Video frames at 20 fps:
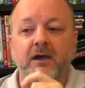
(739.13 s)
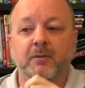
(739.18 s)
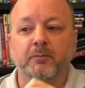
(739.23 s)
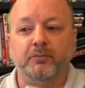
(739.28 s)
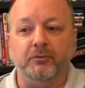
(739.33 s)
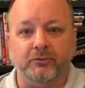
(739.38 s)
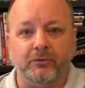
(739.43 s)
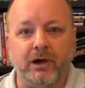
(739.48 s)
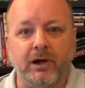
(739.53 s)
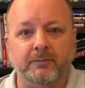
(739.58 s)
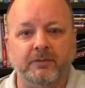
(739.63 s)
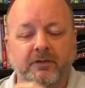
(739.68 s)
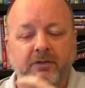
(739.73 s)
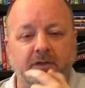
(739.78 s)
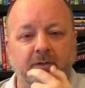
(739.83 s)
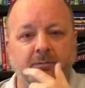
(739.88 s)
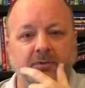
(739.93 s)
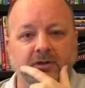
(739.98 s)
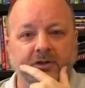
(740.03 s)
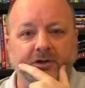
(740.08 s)
Prompt
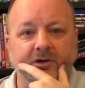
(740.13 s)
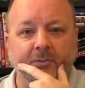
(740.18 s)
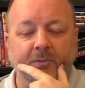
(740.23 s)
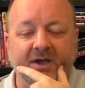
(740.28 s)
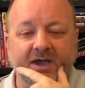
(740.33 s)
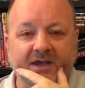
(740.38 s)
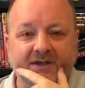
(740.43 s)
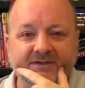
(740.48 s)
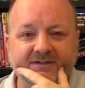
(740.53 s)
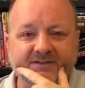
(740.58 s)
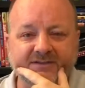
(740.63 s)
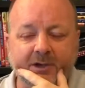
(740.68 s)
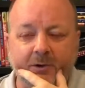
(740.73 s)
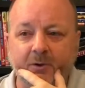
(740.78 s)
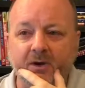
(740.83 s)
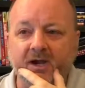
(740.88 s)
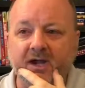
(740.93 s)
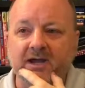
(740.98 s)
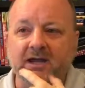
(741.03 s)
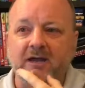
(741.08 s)
them a little bit.
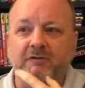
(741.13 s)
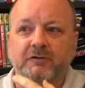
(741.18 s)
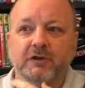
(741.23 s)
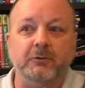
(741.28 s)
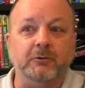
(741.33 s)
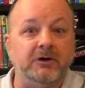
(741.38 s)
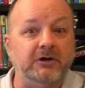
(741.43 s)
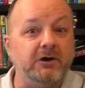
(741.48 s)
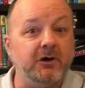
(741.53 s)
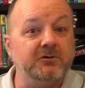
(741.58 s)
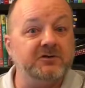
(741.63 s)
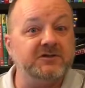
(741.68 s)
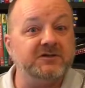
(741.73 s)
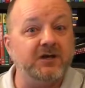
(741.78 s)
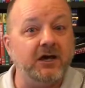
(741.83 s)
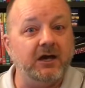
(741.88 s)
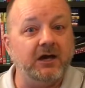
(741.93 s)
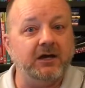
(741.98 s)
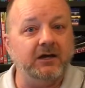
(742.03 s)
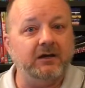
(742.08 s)
So if there were no
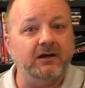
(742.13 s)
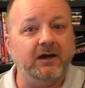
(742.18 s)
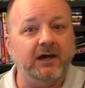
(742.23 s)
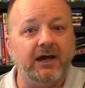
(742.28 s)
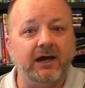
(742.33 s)
sun